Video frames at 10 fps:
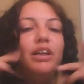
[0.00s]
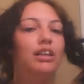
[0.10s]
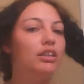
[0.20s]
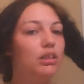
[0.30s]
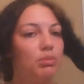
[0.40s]
a
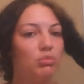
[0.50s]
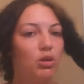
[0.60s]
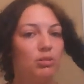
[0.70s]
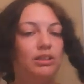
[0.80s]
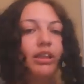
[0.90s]
little bit
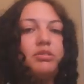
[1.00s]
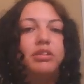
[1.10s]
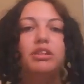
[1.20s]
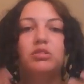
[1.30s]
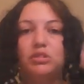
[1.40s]
more precise with
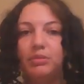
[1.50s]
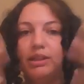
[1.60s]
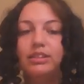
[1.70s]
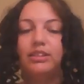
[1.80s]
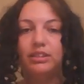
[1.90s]
these ones
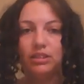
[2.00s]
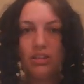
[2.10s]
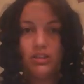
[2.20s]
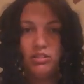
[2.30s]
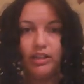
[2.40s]
because these are
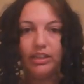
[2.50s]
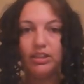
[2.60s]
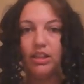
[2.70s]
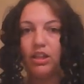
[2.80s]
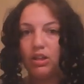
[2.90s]
going to create
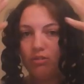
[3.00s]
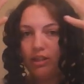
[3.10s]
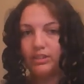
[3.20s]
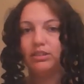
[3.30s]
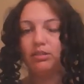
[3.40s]
the
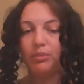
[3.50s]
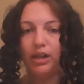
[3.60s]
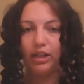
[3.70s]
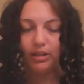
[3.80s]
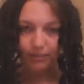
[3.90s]
rest of the
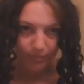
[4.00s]
body.